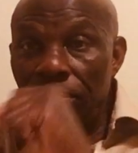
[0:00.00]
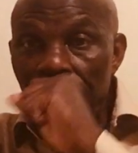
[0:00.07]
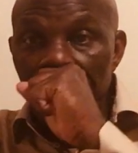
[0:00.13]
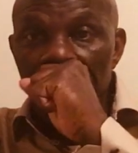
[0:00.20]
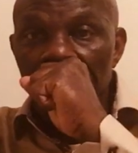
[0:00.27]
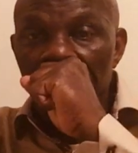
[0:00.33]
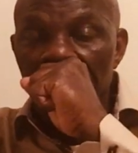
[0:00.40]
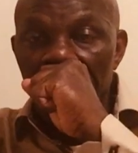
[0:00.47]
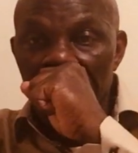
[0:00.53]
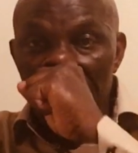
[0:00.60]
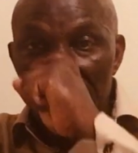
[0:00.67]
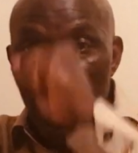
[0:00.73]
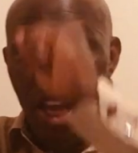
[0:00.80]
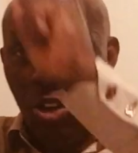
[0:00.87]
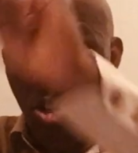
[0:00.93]

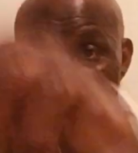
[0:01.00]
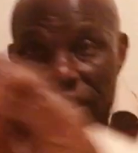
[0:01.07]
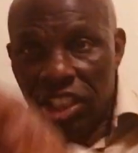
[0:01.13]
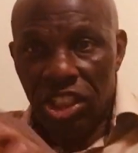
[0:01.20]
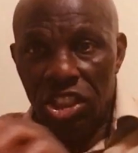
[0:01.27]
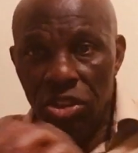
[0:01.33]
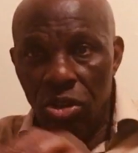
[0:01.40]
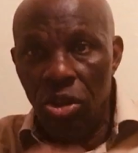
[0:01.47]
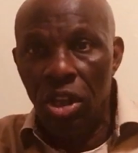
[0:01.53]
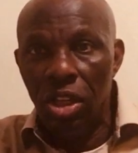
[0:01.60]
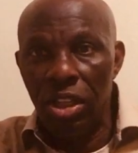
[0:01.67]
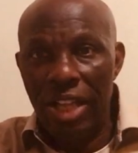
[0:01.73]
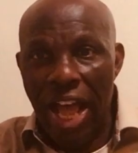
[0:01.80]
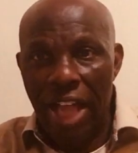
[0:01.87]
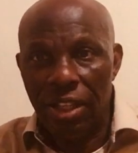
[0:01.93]
they rescued
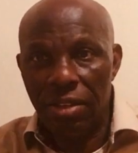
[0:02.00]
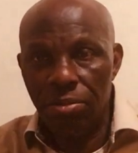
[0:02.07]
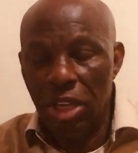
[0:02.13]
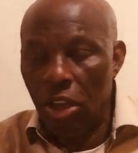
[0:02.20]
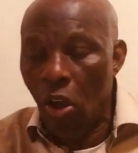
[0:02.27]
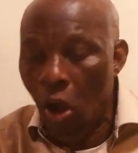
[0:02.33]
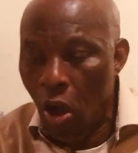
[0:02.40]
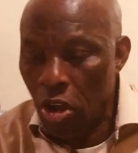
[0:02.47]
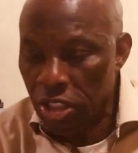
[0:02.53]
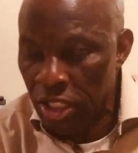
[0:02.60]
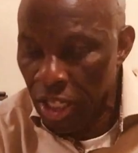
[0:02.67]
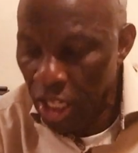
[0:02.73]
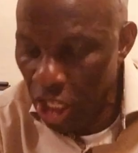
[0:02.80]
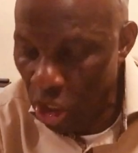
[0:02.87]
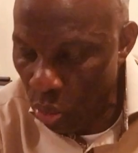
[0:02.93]
Lot because
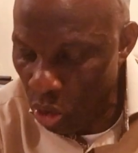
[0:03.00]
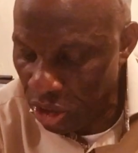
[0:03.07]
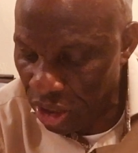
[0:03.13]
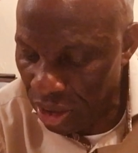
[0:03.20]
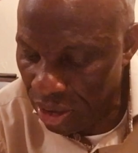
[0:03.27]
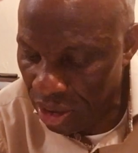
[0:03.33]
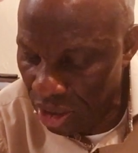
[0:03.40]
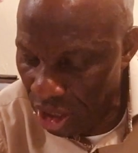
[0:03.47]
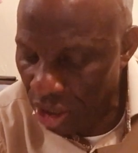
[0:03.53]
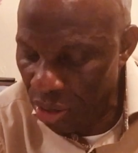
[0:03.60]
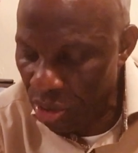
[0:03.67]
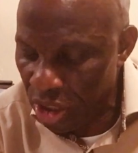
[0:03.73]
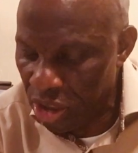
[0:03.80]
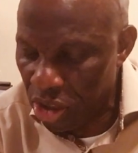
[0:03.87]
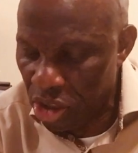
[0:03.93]
he was in
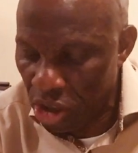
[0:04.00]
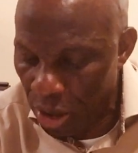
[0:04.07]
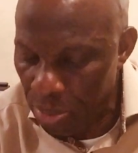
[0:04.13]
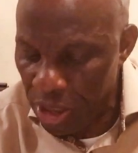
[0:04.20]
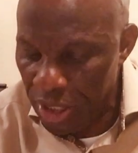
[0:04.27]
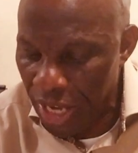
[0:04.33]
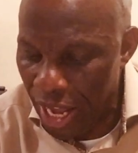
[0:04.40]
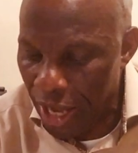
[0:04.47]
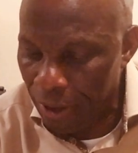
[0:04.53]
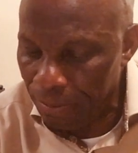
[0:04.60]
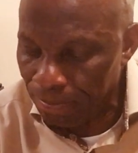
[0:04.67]
serious trouble now.